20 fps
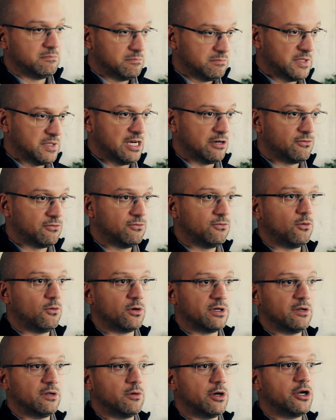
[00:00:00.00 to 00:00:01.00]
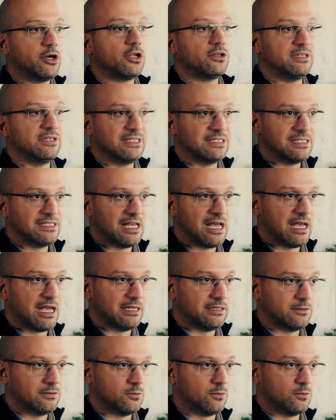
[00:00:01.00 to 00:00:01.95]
therefore they were not designed